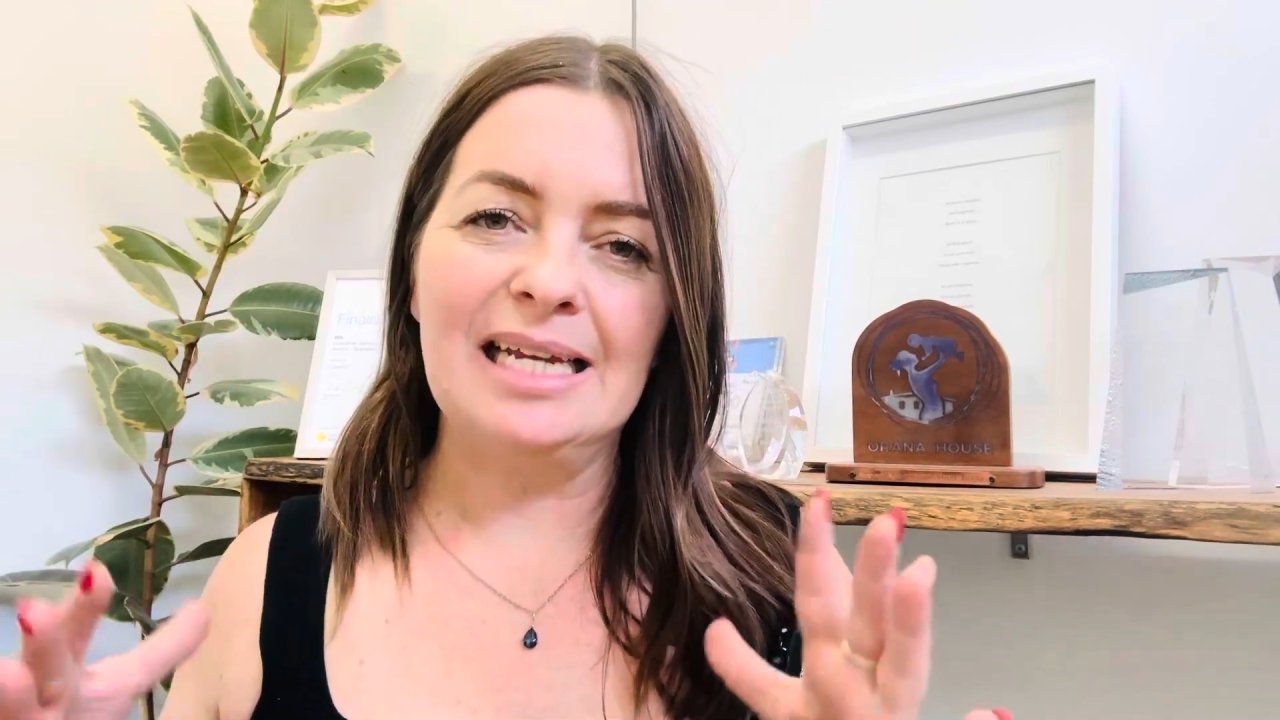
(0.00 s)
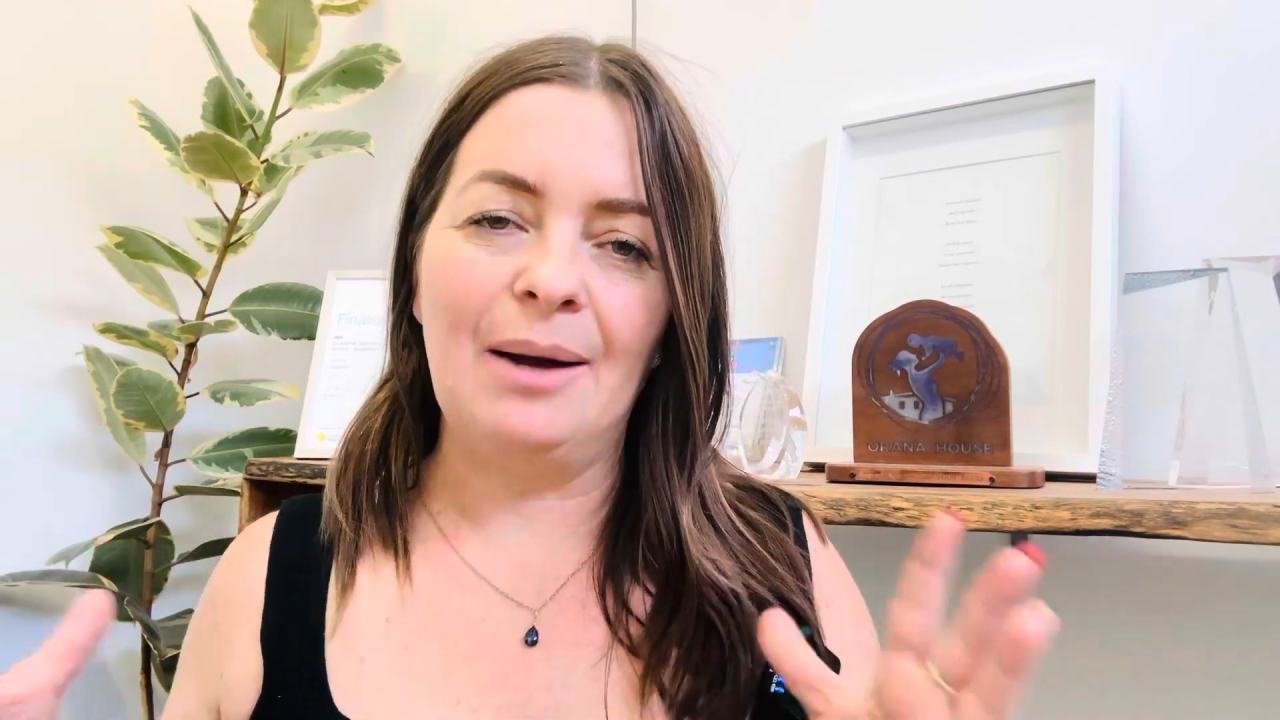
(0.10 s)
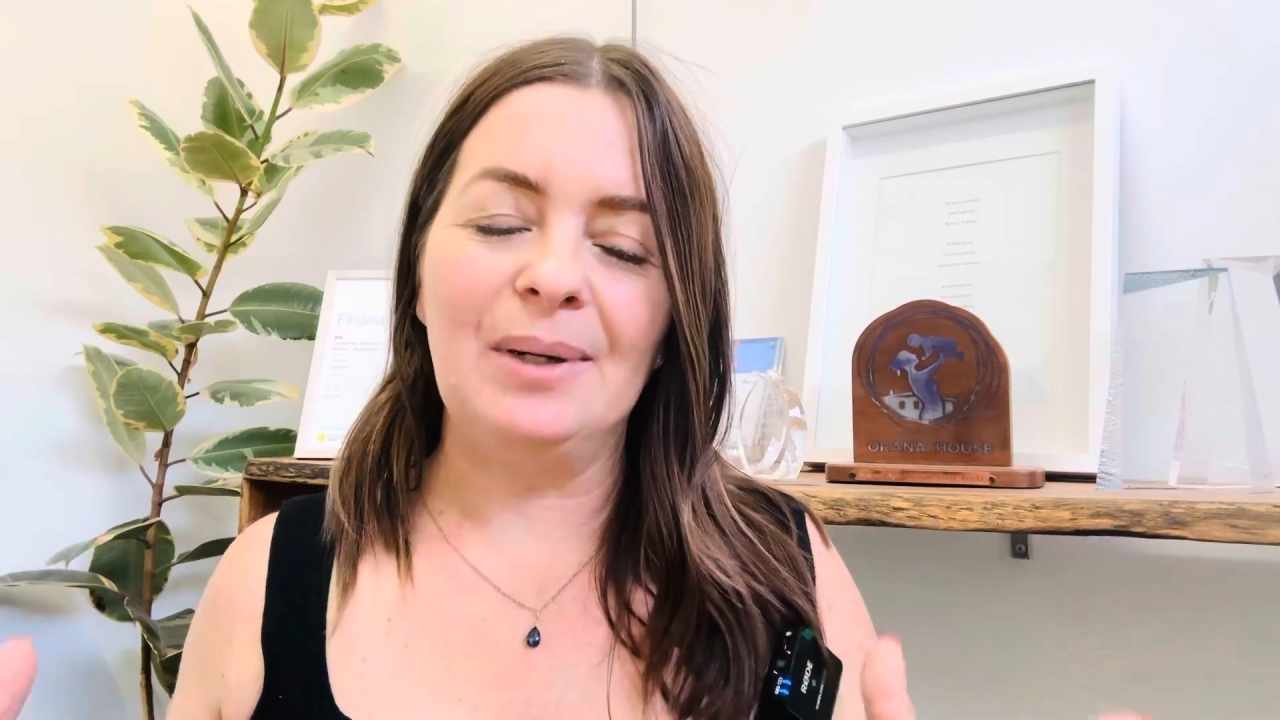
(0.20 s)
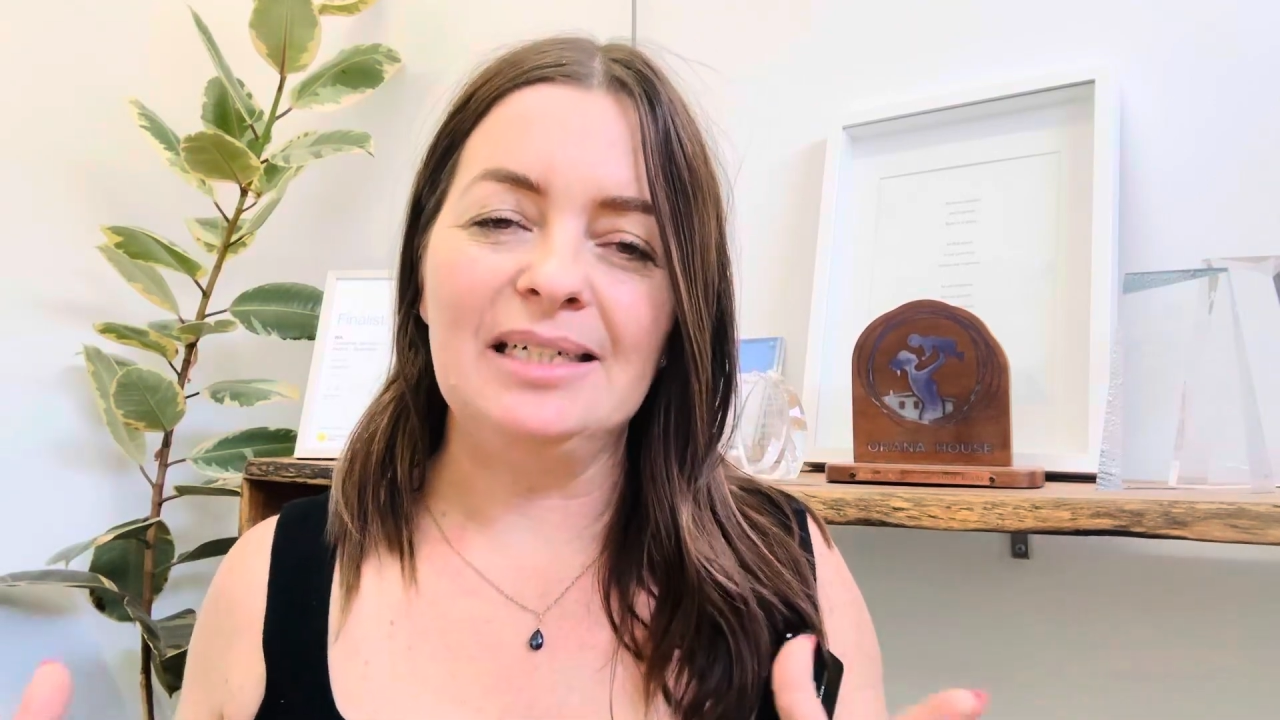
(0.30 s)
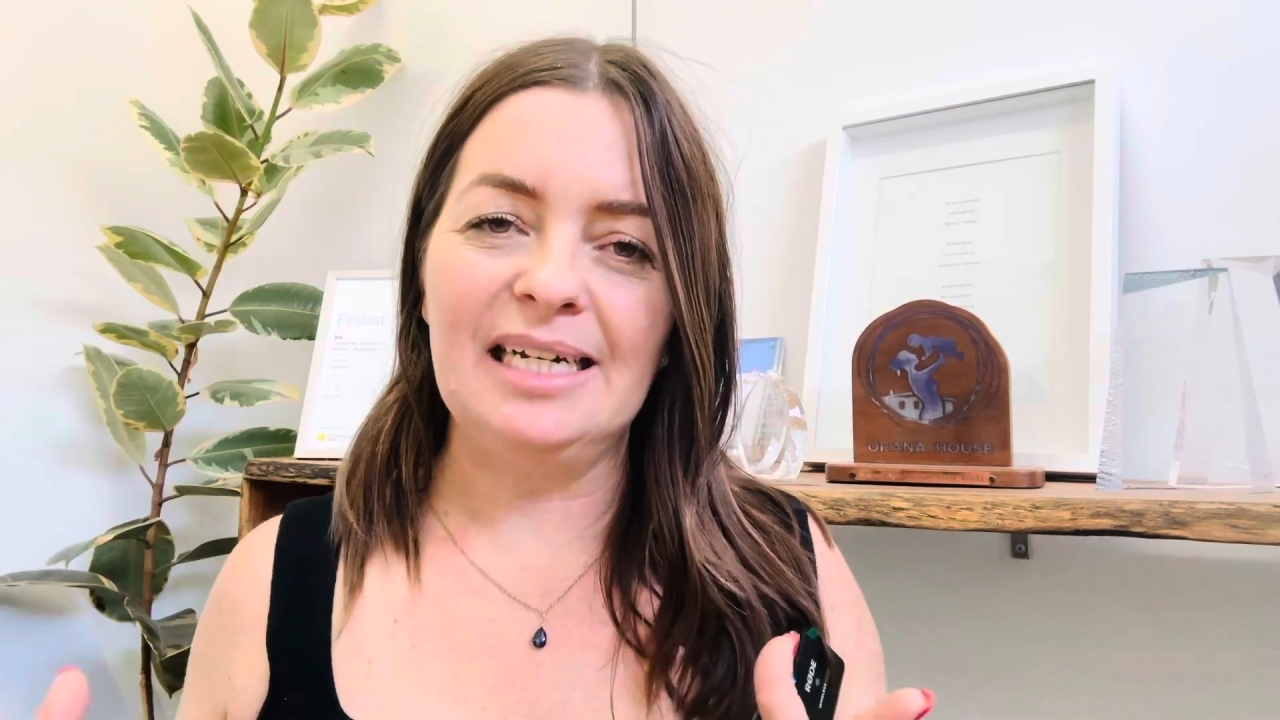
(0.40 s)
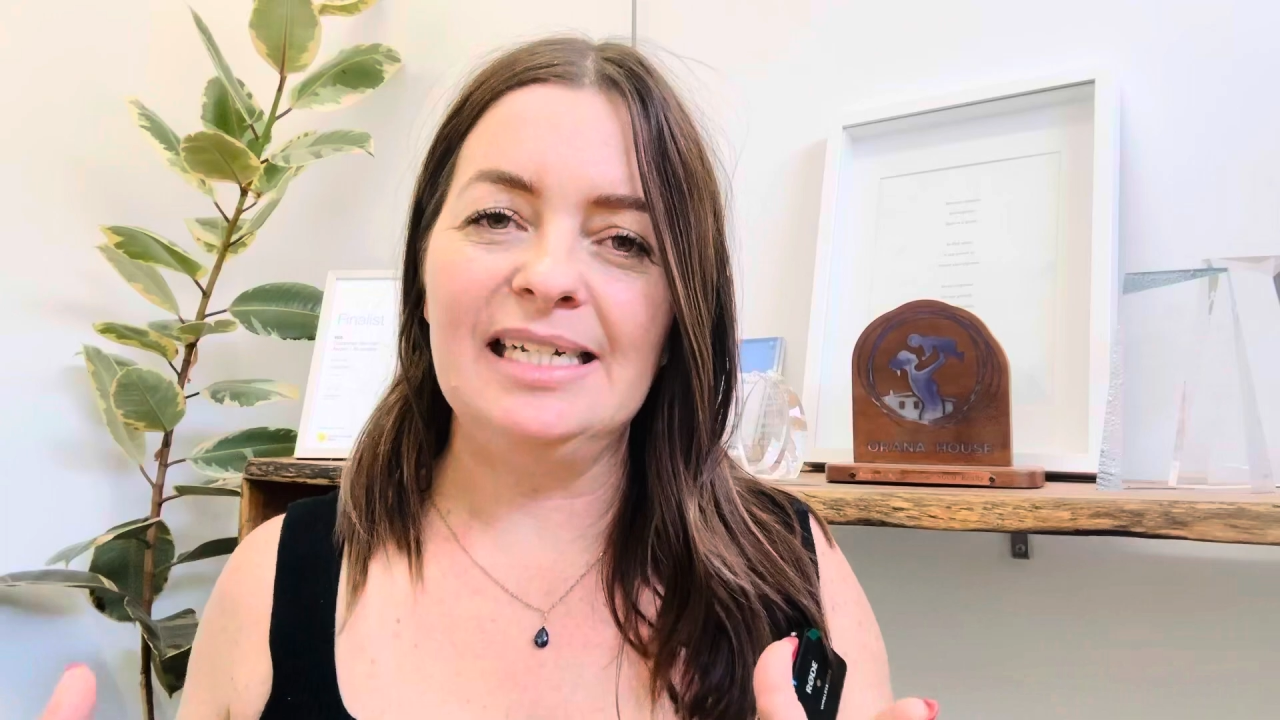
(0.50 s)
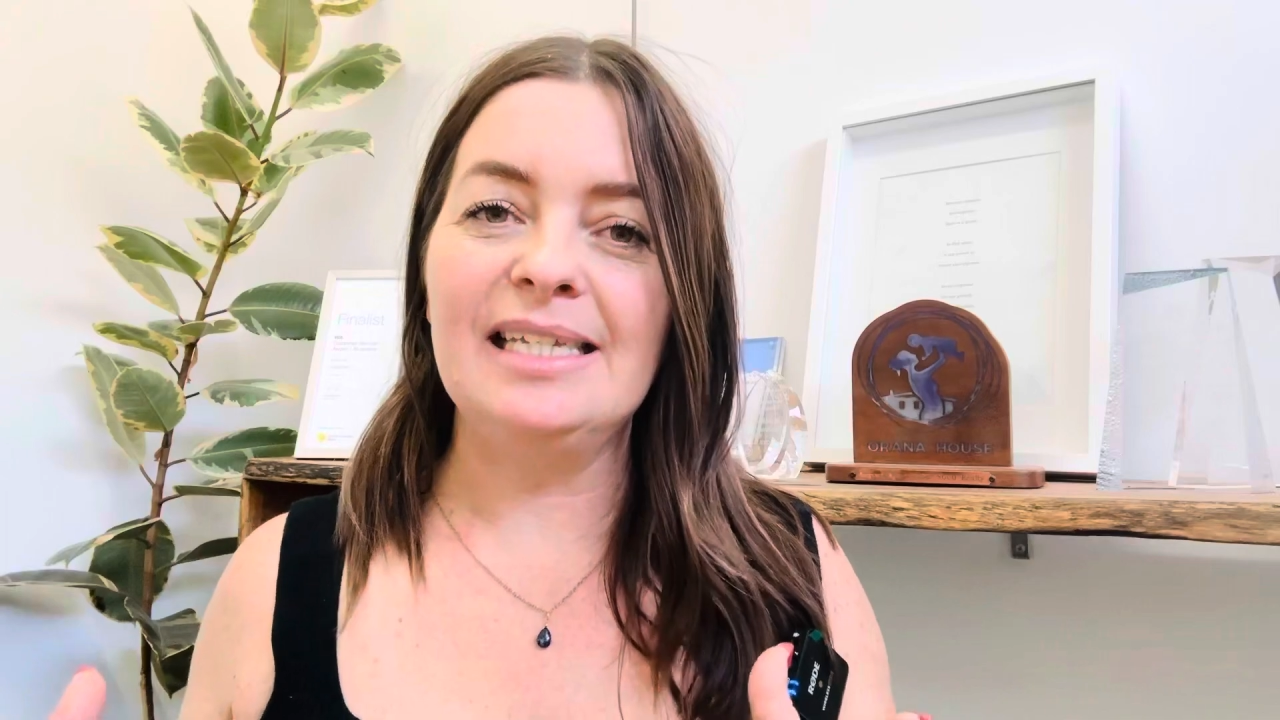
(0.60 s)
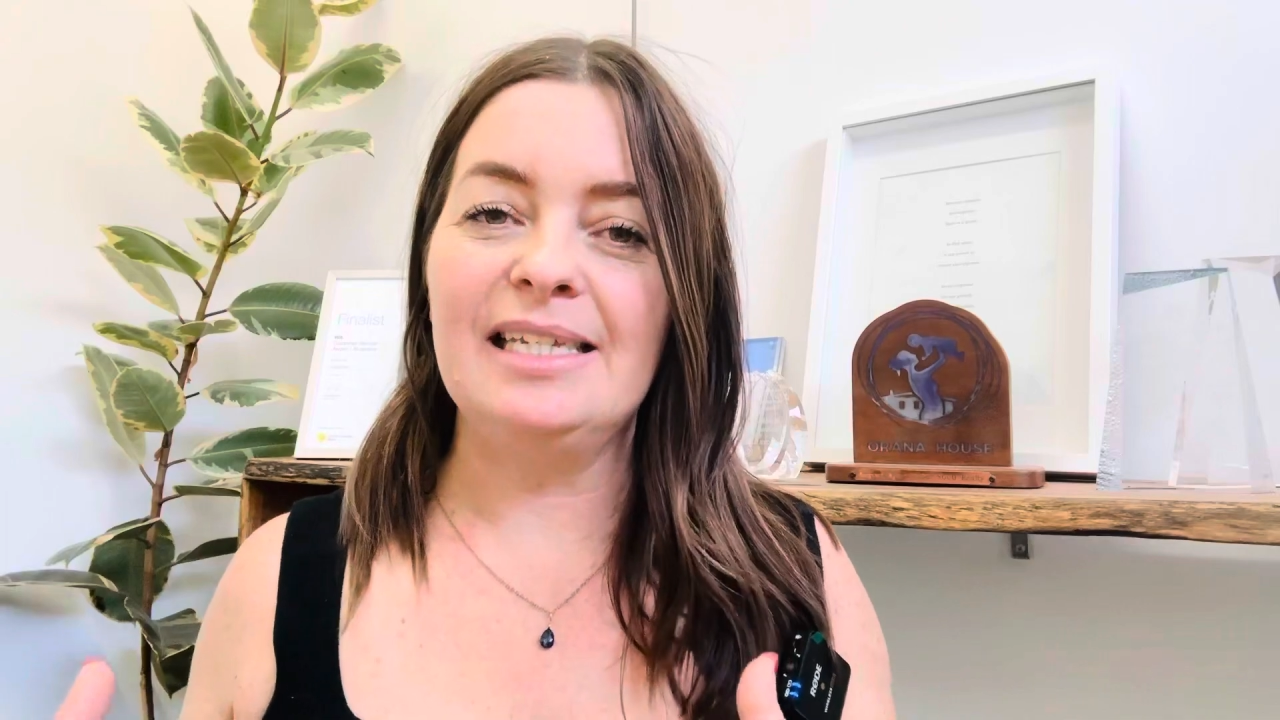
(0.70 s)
now it is